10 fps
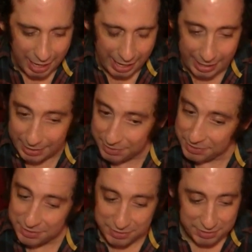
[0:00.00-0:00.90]

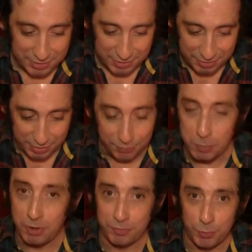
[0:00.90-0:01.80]
And they're
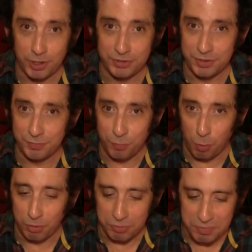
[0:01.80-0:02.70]
from our friends at
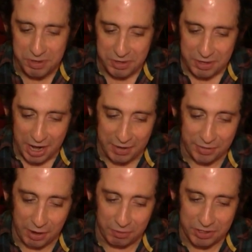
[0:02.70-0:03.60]
Forum, and
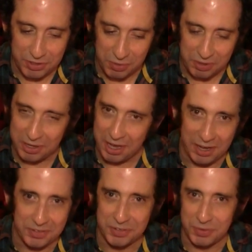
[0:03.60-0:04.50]
they are a choking
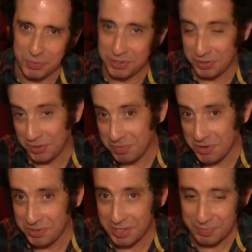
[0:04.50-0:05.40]
hazard, which is
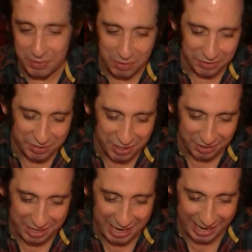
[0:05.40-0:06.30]
amusing because
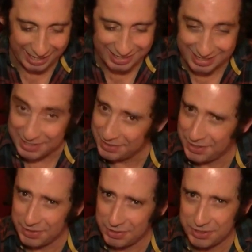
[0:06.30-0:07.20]
they're candies
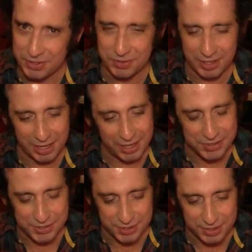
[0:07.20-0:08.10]
and they're a choking
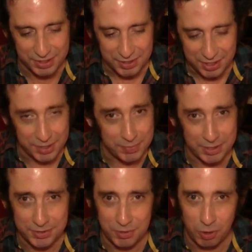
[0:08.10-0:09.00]
hazard. I
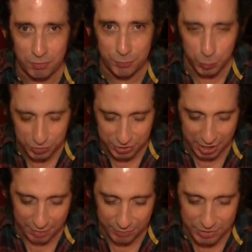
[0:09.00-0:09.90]
imagine all food should
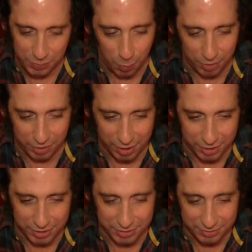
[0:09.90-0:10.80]
have this warning
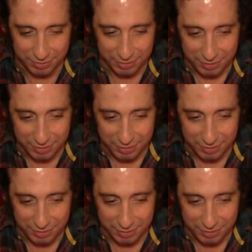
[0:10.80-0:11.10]
on it.